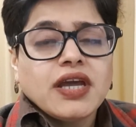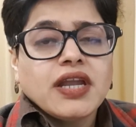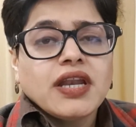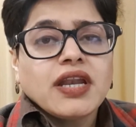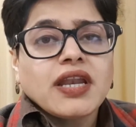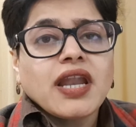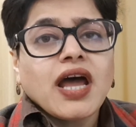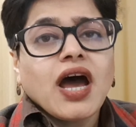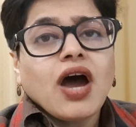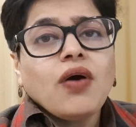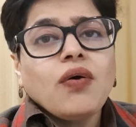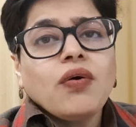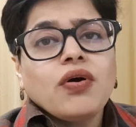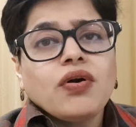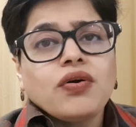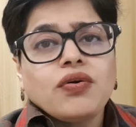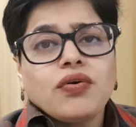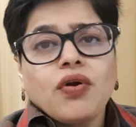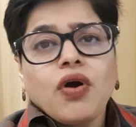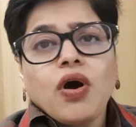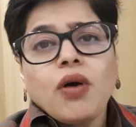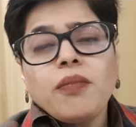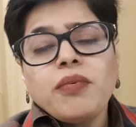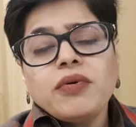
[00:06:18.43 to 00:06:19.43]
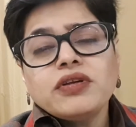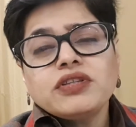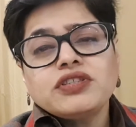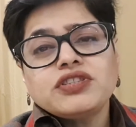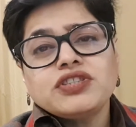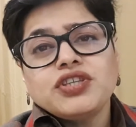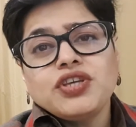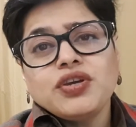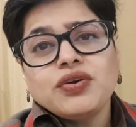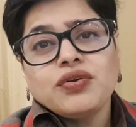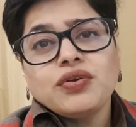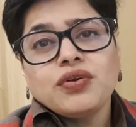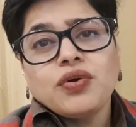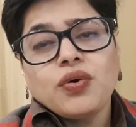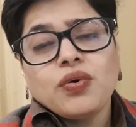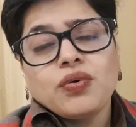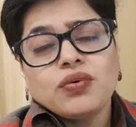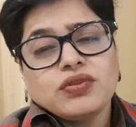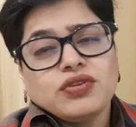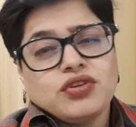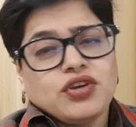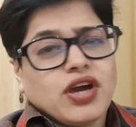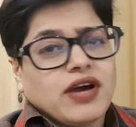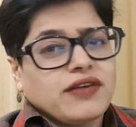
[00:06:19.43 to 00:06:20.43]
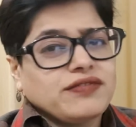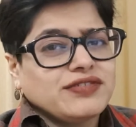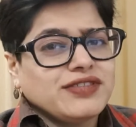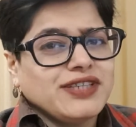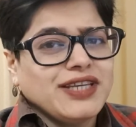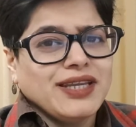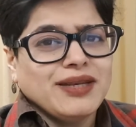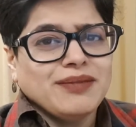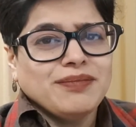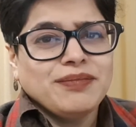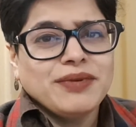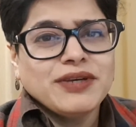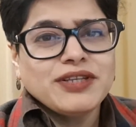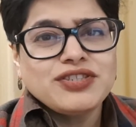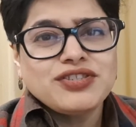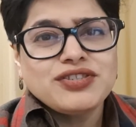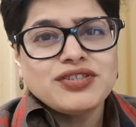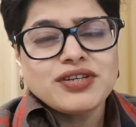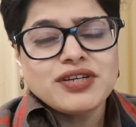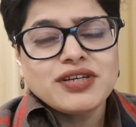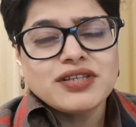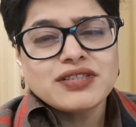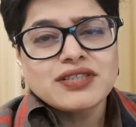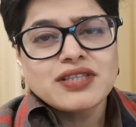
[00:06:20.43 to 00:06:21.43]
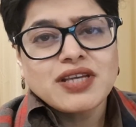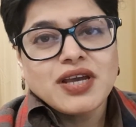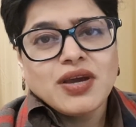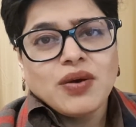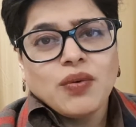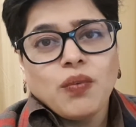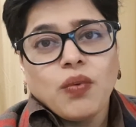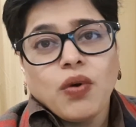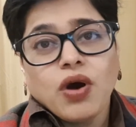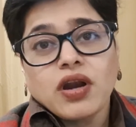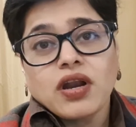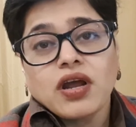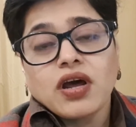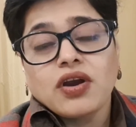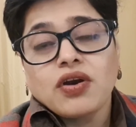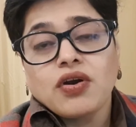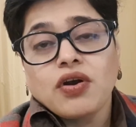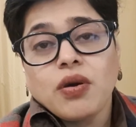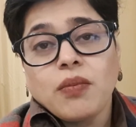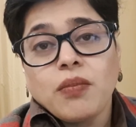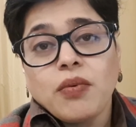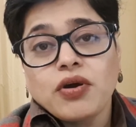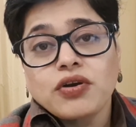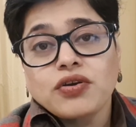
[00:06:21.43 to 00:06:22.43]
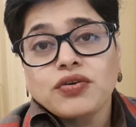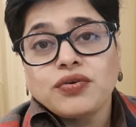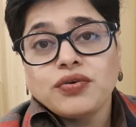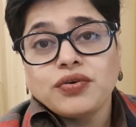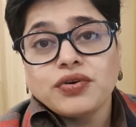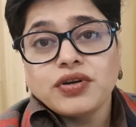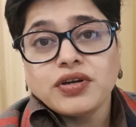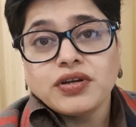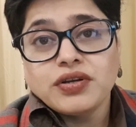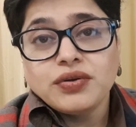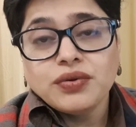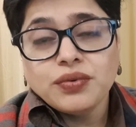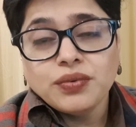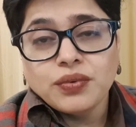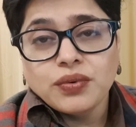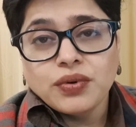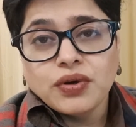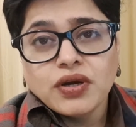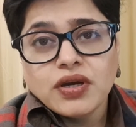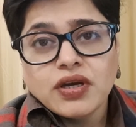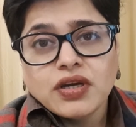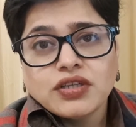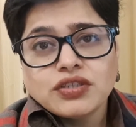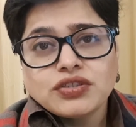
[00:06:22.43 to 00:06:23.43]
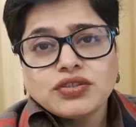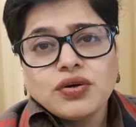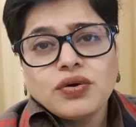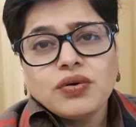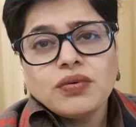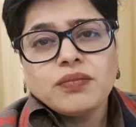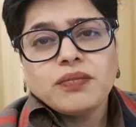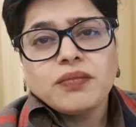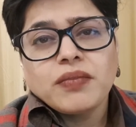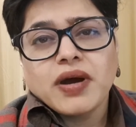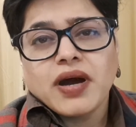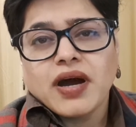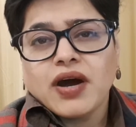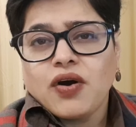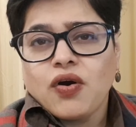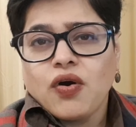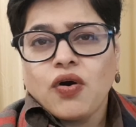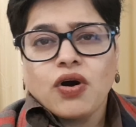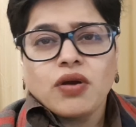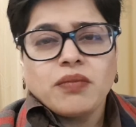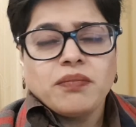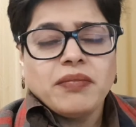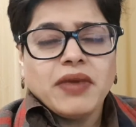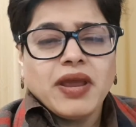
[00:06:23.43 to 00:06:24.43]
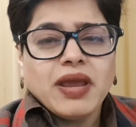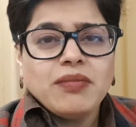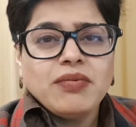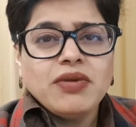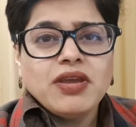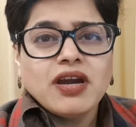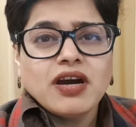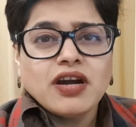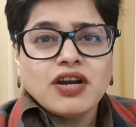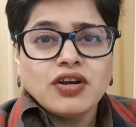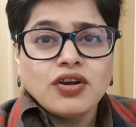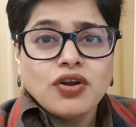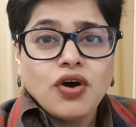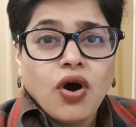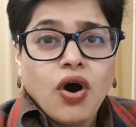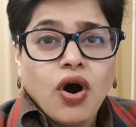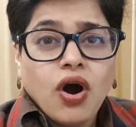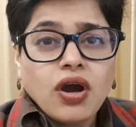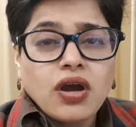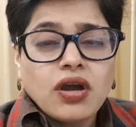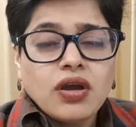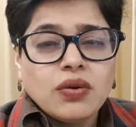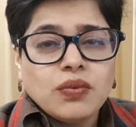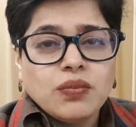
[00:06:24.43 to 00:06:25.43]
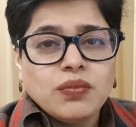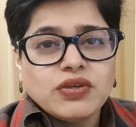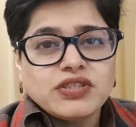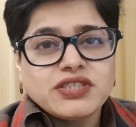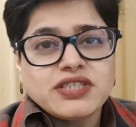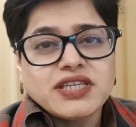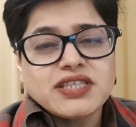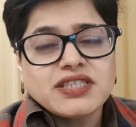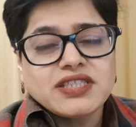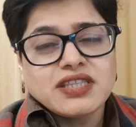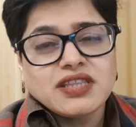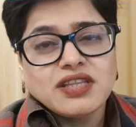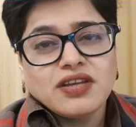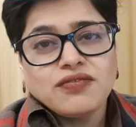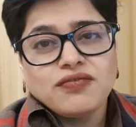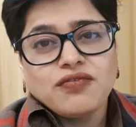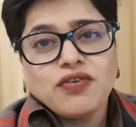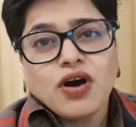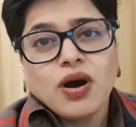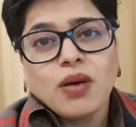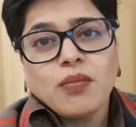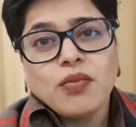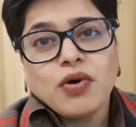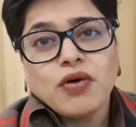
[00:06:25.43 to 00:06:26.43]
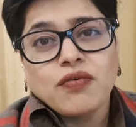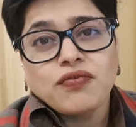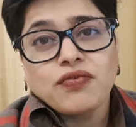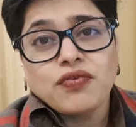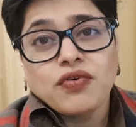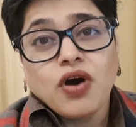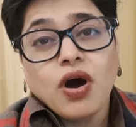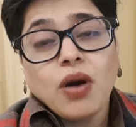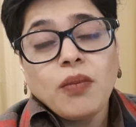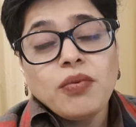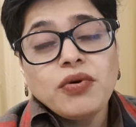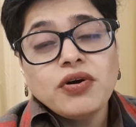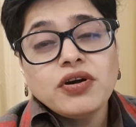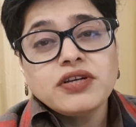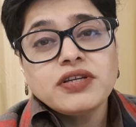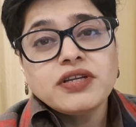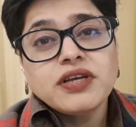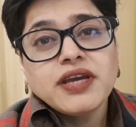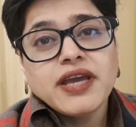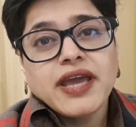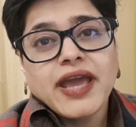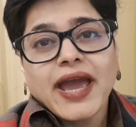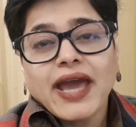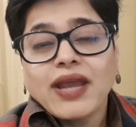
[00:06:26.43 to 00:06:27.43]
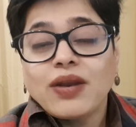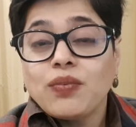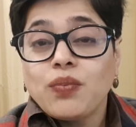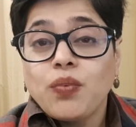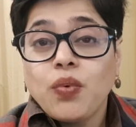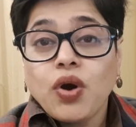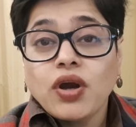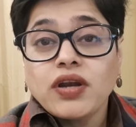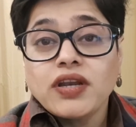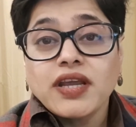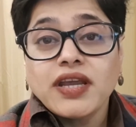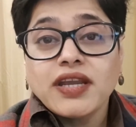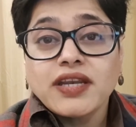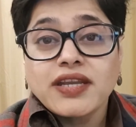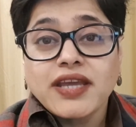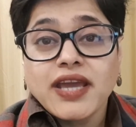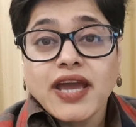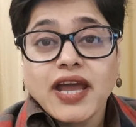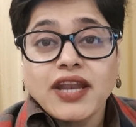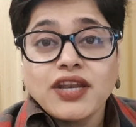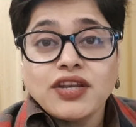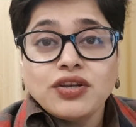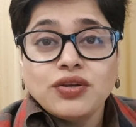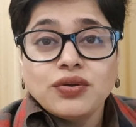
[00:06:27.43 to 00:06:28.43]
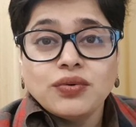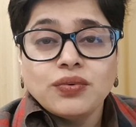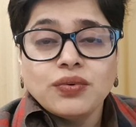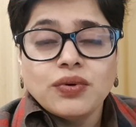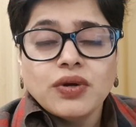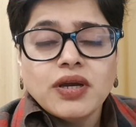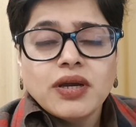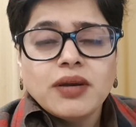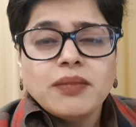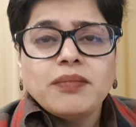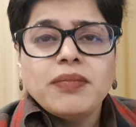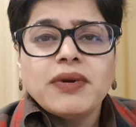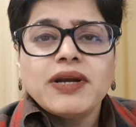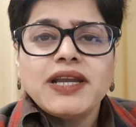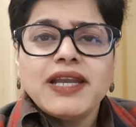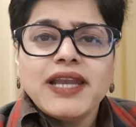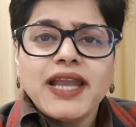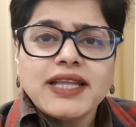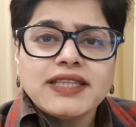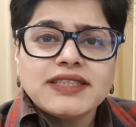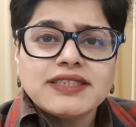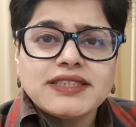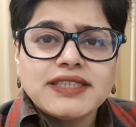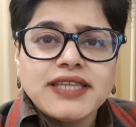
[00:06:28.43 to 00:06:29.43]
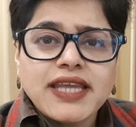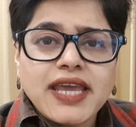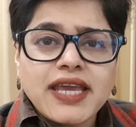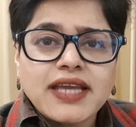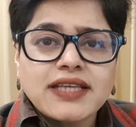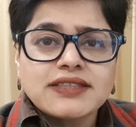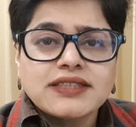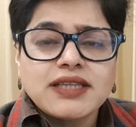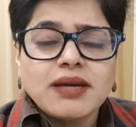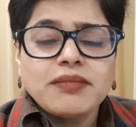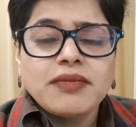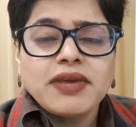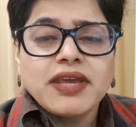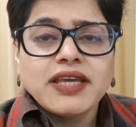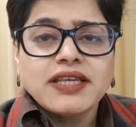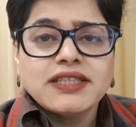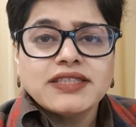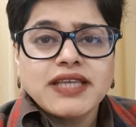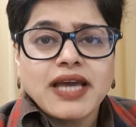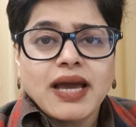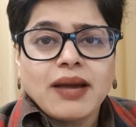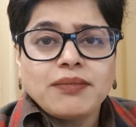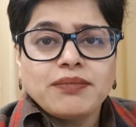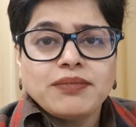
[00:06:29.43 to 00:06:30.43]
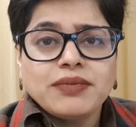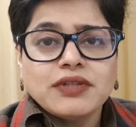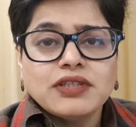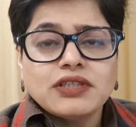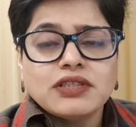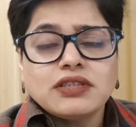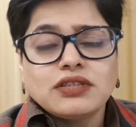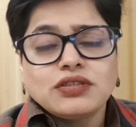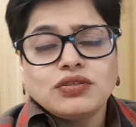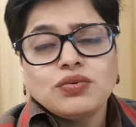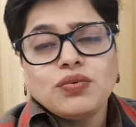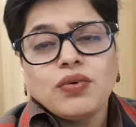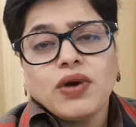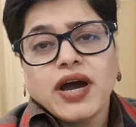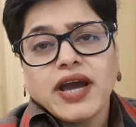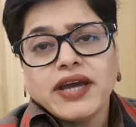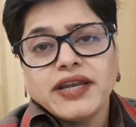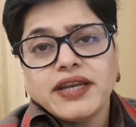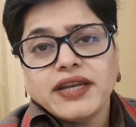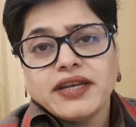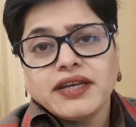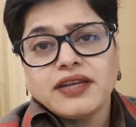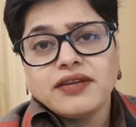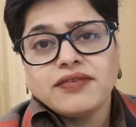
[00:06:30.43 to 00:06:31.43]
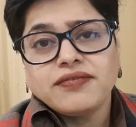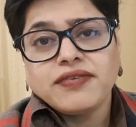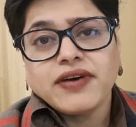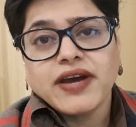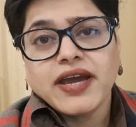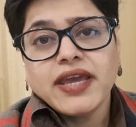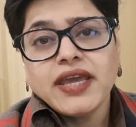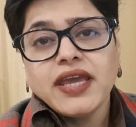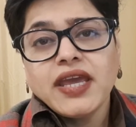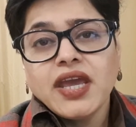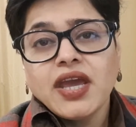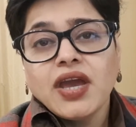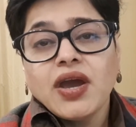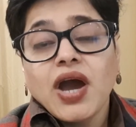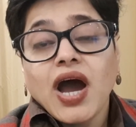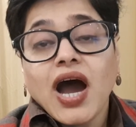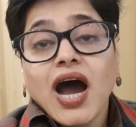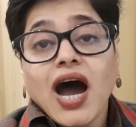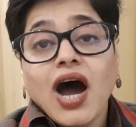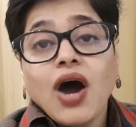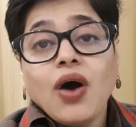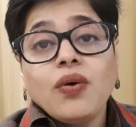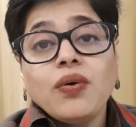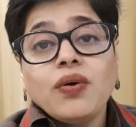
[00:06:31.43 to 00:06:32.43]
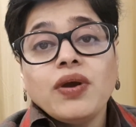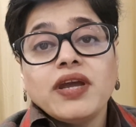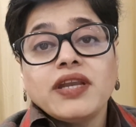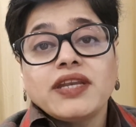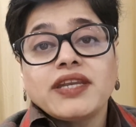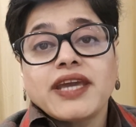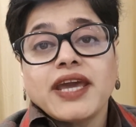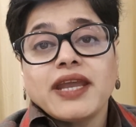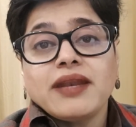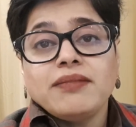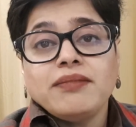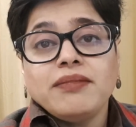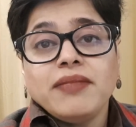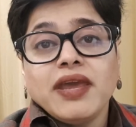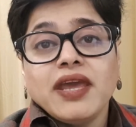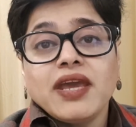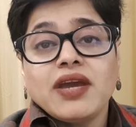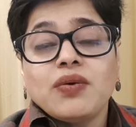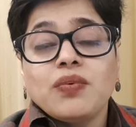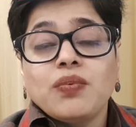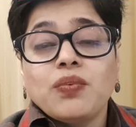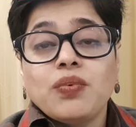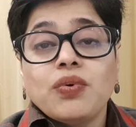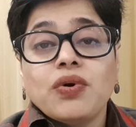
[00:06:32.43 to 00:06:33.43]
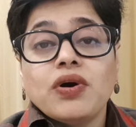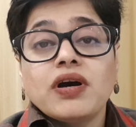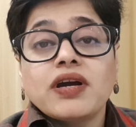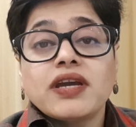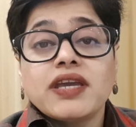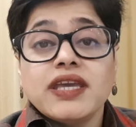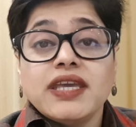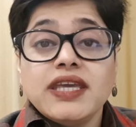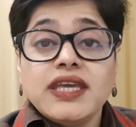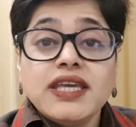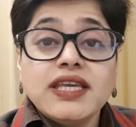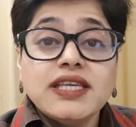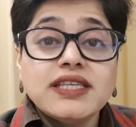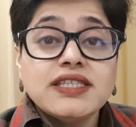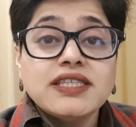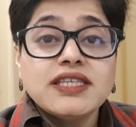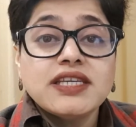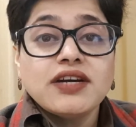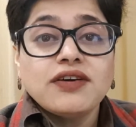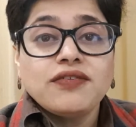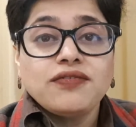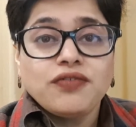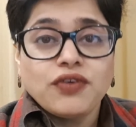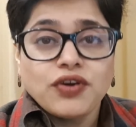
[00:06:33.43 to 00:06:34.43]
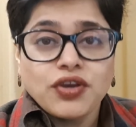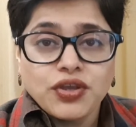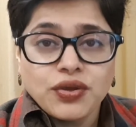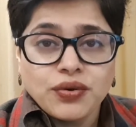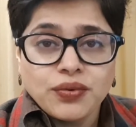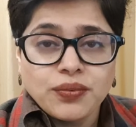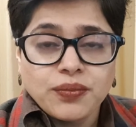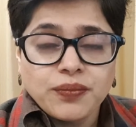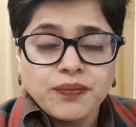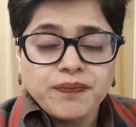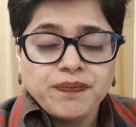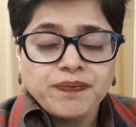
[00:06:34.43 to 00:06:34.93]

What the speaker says: Now, robots, you know, you have seen pictures what a robot could do. So, or maybe a dog which is in the form of robot and what it can do. But let's take some examples to identify how it can make work easier for you.